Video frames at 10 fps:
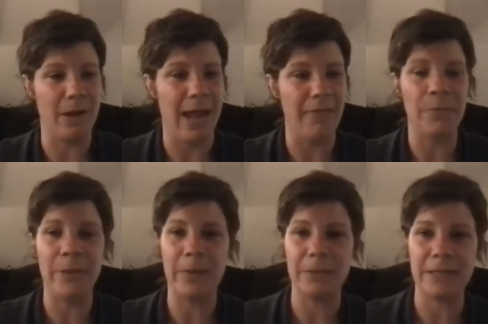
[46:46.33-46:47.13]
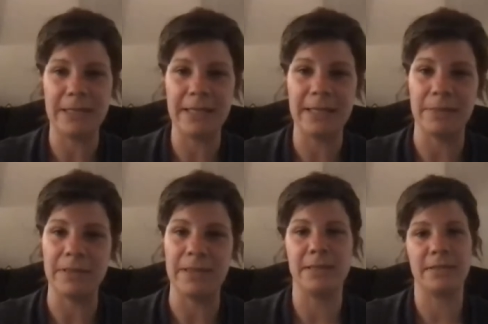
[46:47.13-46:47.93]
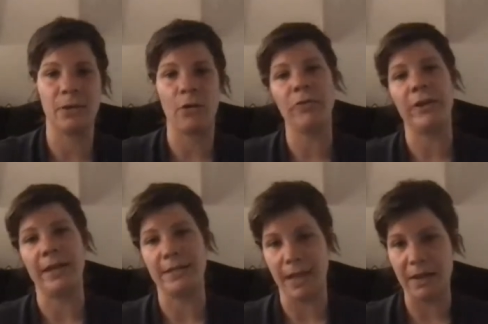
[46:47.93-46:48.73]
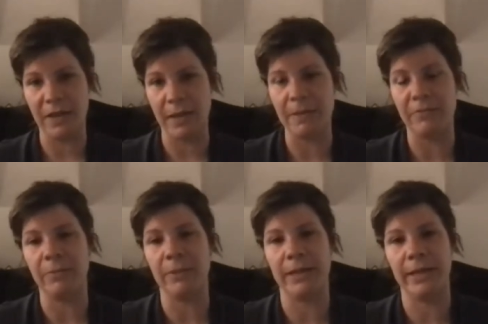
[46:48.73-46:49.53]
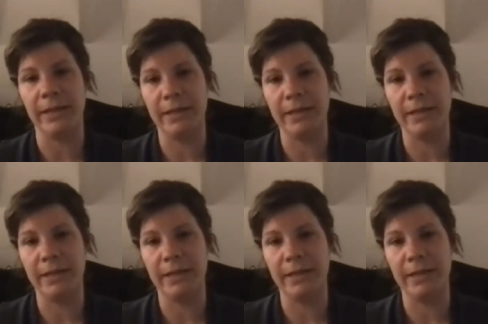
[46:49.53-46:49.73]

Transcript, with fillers: i haven't been able to see them since covid has kind of kept everybody